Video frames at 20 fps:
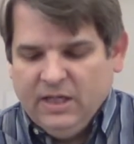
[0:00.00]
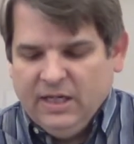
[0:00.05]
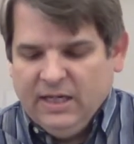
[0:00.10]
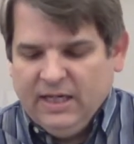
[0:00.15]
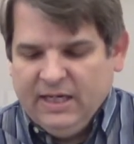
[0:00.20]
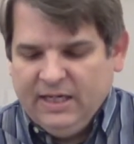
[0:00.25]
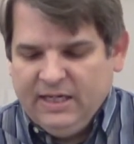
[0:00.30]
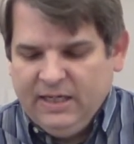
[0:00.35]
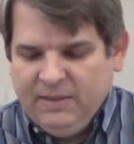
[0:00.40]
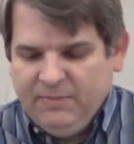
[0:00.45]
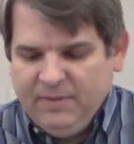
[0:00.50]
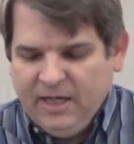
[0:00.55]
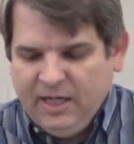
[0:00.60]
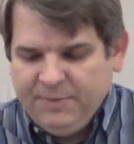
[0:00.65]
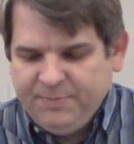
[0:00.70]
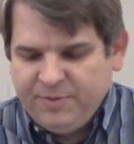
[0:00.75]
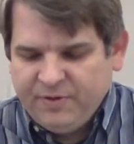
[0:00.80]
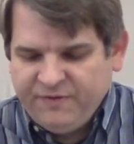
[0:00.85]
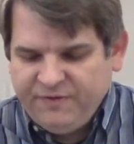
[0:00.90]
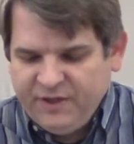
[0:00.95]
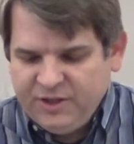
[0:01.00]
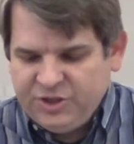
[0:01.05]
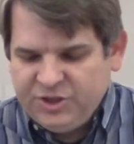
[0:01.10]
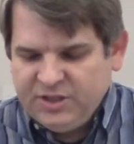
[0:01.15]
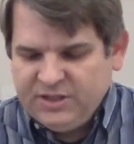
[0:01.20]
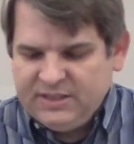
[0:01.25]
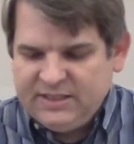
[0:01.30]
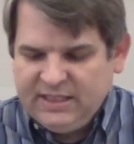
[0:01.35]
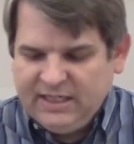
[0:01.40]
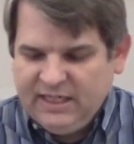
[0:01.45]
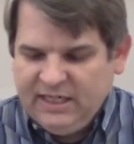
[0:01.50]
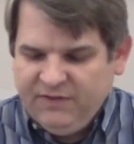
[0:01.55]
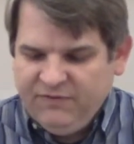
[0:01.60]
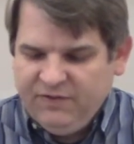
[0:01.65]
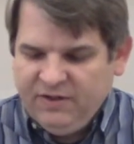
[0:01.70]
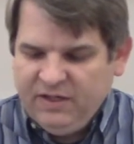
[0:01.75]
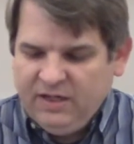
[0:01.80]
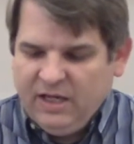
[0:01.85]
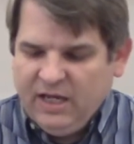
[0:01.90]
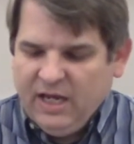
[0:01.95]
And he made provisions
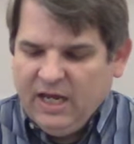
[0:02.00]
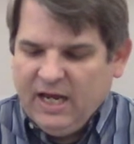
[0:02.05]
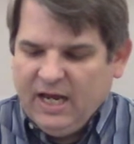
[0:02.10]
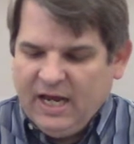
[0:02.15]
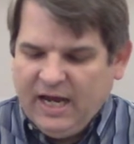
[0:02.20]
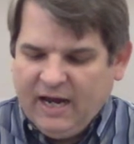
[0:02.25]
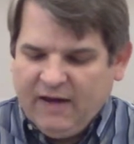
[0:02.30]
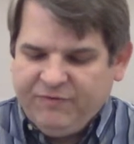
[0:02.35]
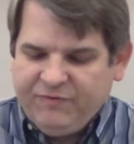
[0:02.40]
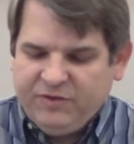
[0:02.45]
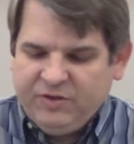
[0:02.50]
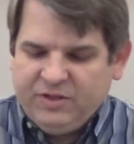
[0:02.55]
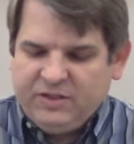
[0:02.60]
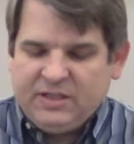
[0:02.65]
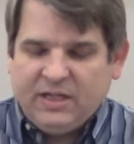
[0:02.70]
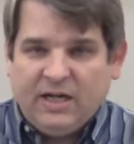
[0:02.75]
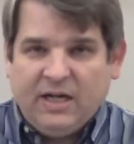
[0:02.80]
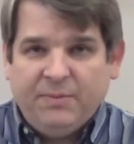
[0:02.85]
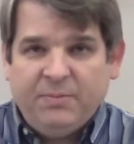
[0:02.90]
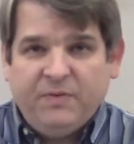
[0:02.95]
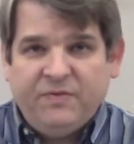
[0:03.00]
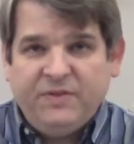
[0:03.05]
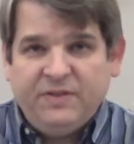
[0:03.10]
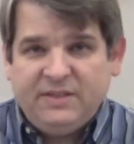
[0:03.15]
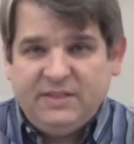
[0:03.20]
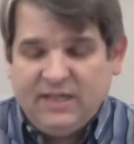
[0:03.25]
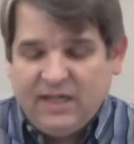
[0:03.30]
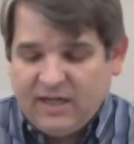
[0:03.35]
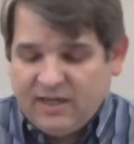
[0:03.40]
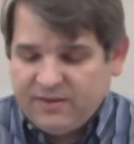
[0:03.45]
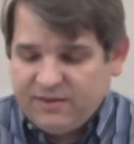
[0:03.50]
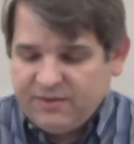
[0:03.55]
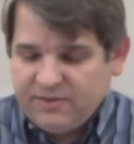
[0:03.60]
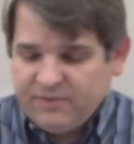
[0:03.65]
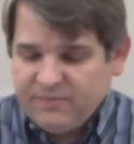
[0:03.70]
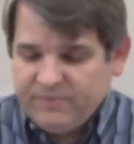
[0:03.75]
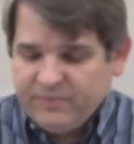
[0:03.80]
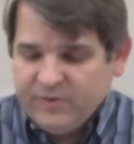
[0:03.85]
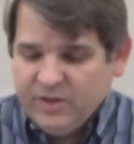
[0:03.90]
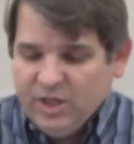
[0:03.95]
even after the time of his death.
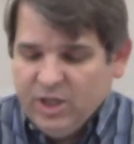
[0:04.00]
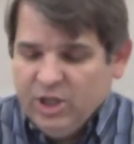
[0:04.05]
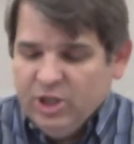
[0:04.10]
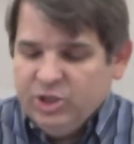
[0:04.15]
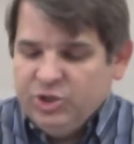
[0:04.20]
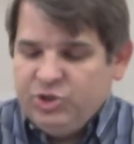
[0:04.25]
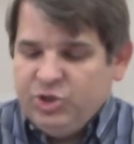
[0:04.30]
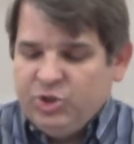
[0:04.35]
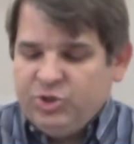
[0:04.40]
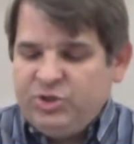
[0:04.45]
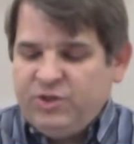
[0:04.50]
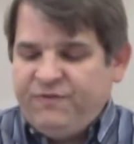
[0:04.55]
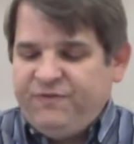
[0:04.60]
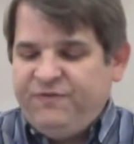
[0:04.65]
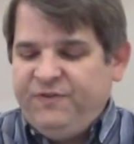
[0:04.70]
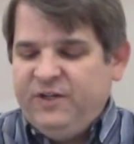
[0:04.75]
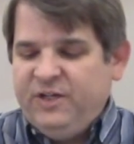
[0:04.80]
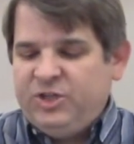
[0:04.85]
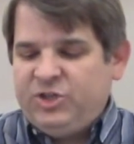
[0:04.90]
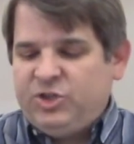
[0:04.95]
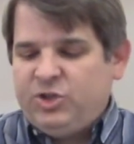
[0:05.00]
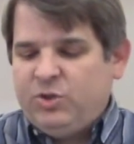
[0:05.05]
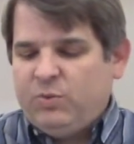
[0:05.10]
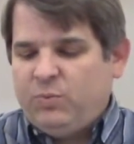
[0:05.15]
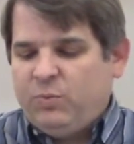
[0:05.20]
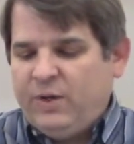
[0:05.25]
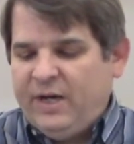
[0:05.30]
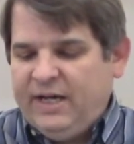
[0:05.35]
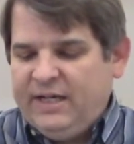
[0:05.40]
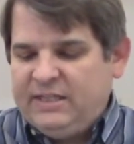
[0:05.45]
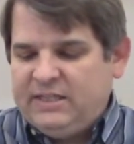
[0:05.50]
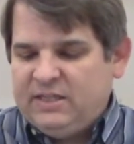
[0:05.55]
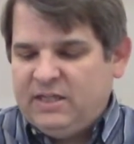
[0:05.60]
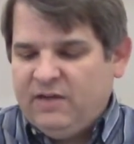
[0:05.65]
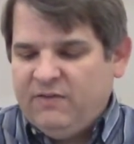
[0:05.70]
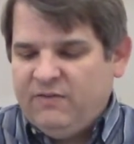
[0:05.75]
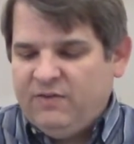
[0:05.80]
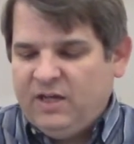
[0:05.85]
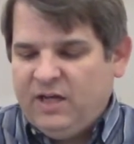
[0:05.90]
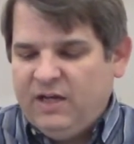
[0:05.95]
Joseph finished the race
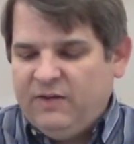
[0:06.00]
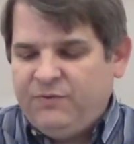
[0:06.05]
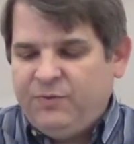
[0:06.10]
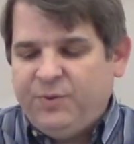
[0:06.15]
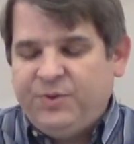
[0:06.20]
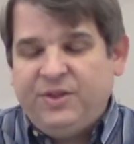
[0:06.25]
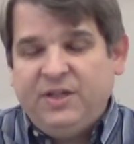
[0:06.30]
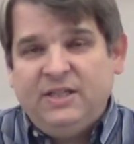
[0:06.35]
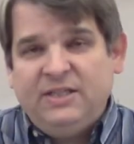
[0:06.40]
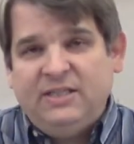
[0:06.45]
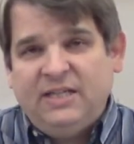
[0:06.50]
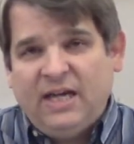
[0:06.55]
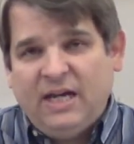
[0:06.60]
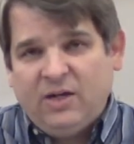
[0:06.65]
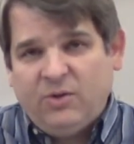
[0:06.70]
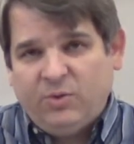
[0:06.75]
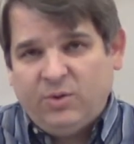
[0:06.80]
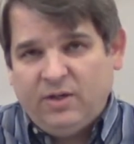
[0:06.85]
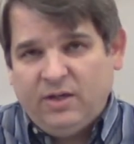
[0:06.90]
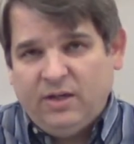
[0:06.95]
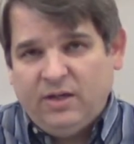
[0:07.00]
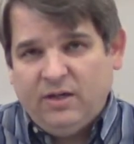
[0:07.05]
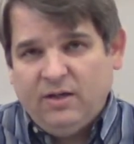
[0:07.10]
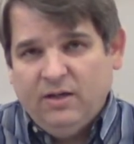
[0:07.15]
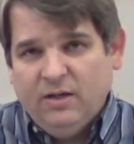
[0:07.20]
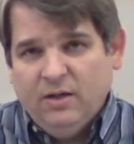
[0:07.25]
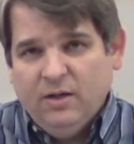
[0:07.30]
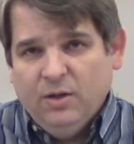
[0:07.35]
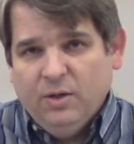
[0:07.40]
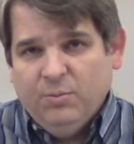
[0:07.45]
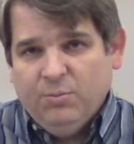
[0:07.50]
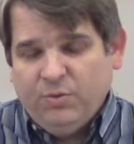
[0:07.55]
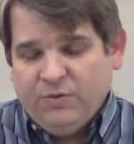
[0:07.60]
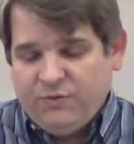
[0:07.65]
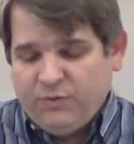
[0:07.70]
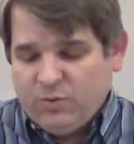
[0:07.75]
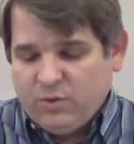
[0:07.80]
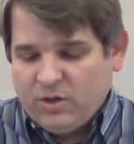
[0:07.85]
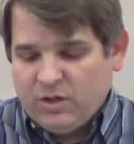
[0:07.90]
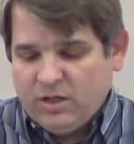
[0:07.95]
of life with integrity
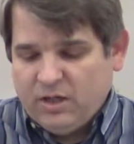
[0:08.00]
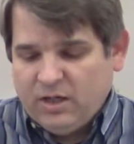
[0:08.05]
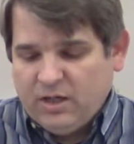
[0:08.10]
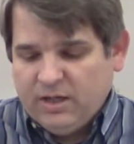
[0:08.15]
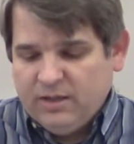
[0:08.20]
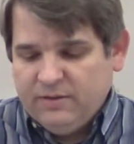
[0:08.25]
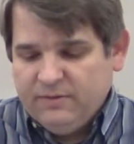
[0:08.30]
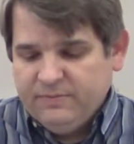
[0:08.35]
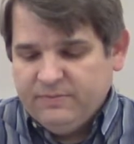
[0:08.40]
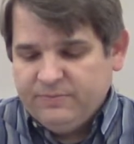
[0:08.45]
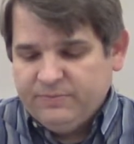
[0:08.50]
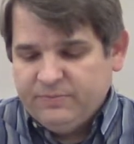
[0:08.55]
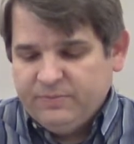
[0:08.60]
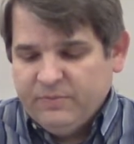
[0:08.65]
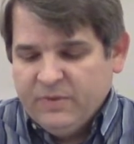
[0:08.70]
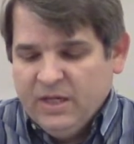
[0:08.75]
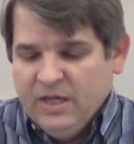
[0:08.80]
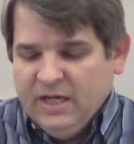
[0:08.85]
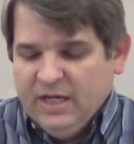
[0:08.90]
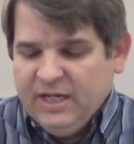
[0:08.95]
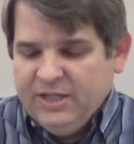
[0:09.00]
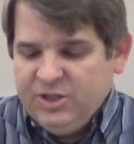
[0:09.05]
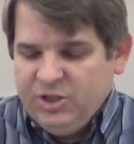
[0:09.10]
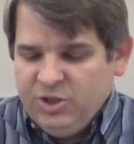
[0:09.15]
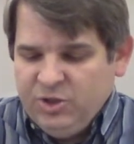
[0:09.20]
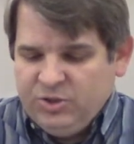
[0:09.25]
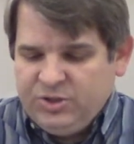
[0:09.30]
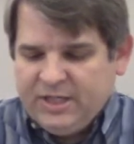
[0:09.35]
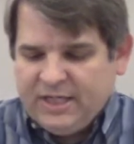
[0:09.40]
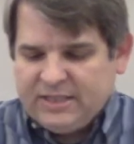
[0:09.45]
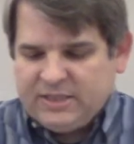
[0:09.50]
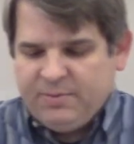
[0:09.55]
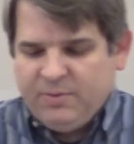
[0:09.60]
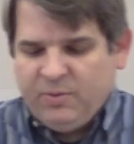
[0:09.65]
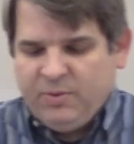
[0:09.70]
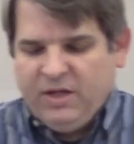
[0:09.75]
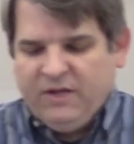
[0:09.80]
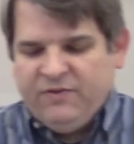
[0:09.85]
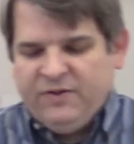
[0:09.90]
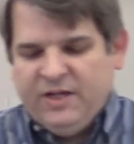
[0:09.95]
before God. In the New
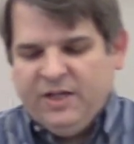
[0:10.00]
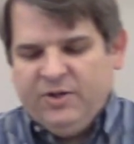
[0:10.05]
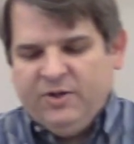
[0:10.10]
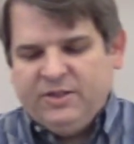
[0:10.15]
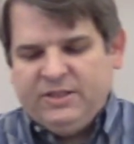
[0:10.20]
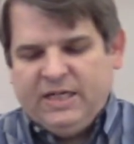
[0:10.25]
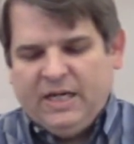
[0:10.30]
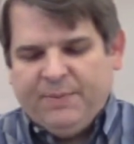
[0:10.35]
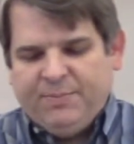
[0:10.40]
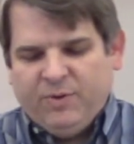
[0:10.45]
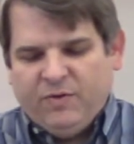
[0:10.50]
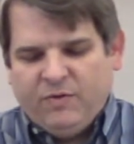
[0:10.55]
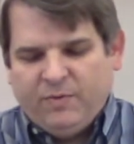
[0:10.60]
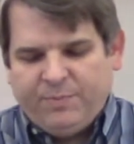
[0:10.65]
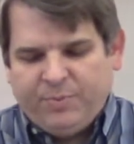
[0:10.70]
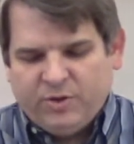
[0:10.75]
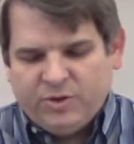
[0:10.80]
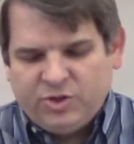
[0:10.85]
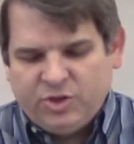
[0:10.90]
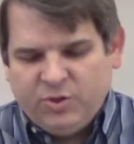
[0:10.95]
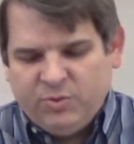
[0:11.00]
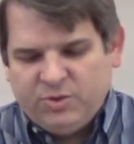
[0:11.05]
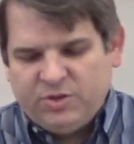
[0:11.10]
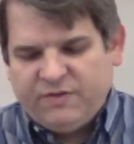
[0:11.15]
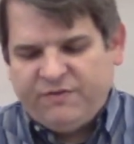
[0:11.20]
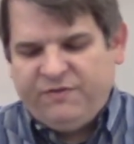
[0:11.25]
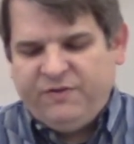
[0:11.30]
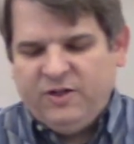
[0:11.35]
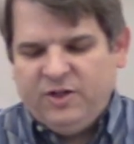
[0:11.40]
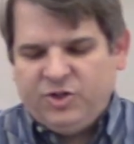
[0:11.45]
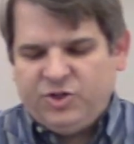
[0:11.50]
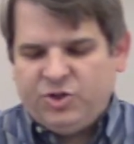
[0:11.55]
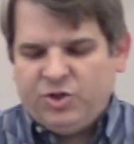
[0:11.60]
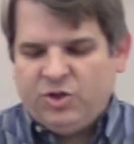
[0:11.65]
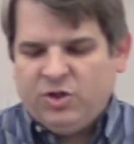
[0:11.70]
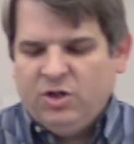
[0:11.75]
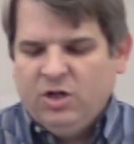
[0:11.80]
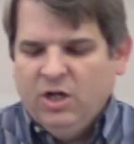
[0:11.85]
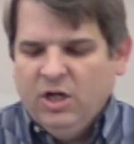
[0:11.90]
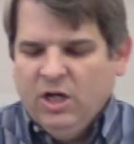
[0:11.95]
Testament, we have another example of a person who was a
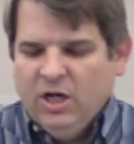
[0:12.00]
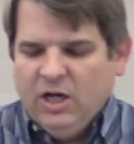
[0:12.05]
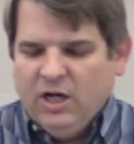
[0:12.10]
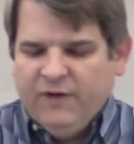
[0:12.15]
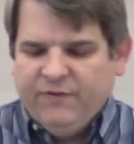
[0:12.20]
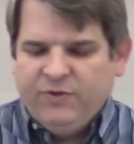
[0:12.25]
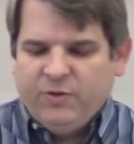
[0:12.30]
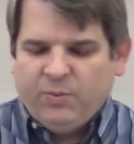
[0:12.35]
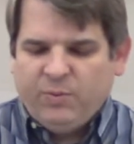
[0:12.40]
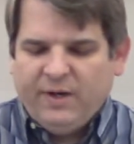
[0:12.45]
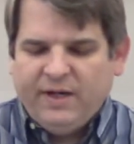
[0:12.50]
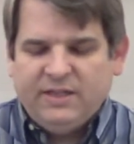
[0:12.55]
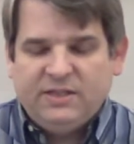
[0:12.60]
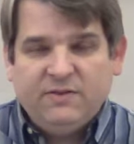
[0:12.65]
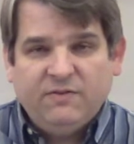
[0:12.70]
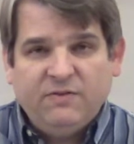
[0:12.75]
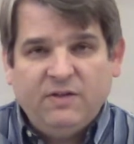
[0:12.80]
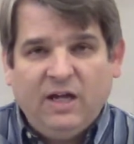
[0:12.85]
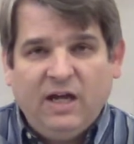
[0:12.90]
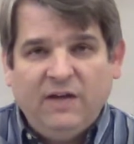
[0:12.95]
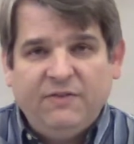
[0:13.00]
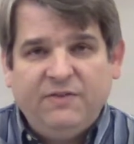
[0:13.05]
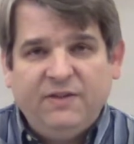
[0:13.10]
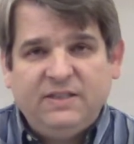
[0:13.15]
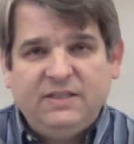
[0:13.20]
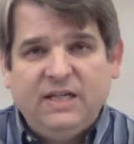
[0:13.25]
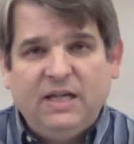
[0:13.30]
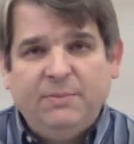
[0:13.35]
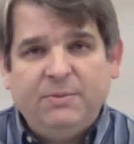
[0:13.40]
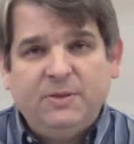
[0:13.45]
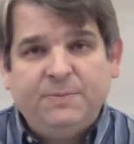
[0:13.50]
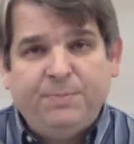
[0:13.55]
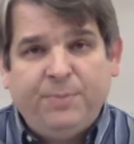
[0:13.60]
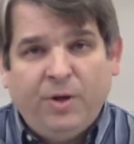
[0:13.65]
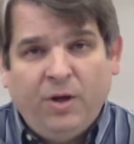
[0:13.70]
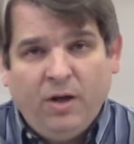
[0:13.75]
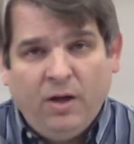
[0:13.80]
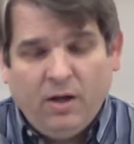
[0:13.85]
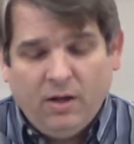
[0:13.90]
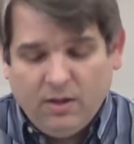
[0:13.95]
finisher of the race of life. His name is
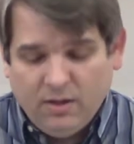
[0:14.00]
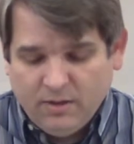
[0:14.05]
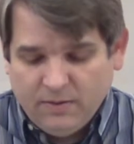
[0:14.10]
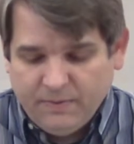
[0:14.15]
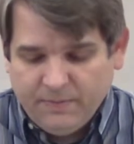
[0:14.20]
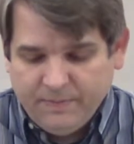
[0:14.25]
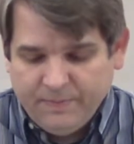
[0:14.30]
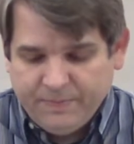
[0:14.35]
Paul.